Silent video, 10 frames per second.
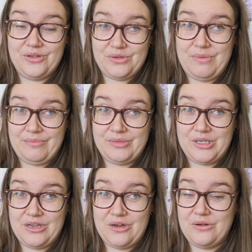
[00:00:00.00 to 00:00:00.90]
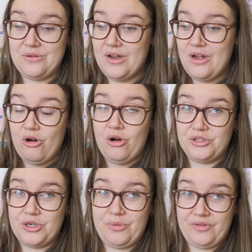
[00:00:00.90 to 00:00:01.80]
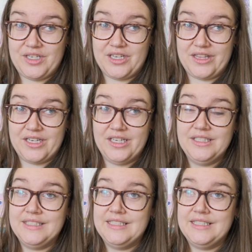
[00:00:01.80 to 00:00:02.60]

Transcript: the swimsuit on top of each other,